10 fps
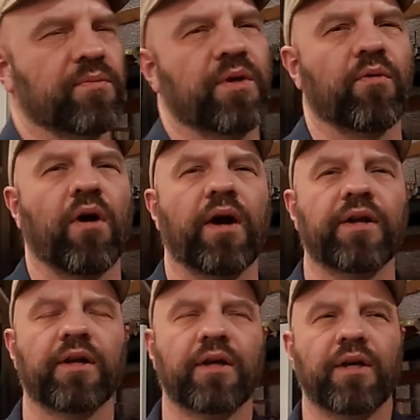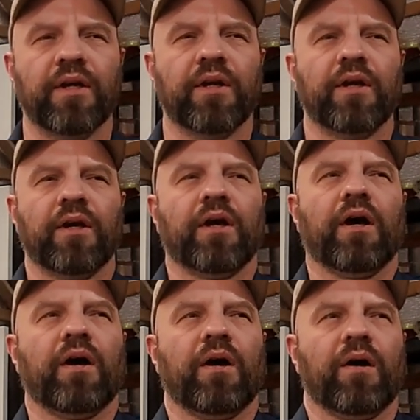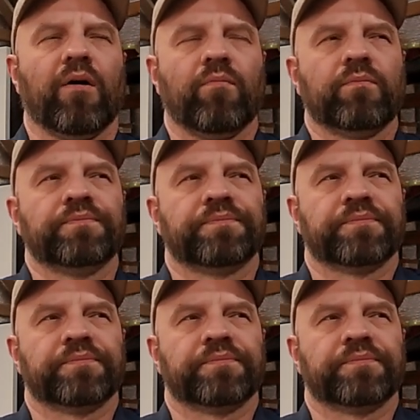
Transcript: to be right. Um,